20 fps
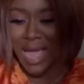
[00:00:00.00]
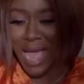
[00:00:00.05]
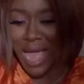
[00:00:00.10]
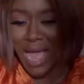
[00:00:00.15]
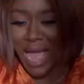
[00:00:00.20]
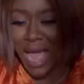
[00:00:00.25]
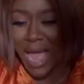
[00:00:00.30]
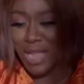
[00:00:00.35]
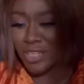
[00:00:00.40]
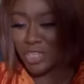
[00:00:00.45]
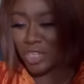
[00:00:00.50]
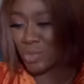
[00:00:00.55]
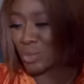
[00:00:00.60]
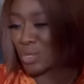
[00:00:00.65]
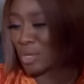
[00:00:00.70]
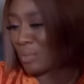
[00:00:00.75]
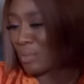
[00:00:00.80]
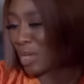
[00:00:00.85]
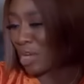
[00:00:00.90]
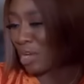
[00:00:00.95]
I
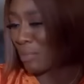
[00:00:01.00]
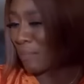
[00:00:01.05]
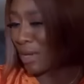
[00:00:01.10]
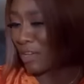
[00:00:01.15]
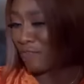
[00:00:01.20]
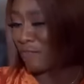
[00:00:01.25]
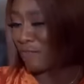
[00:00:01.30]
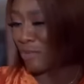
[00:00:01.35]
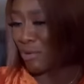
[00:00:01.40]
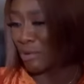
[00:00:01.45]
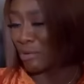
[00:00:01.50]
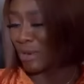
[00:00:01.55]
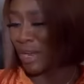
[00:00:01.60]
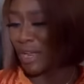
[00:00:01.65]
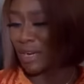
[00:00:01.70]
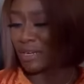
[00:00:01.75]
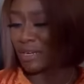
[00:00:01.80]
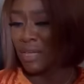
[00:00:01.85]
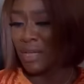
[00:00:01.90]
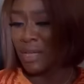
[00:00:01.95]
just want to pick up my
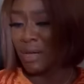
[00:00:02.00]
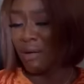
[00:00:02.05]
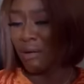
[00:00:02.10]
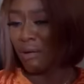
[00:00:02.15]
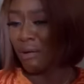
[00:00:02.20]
phone and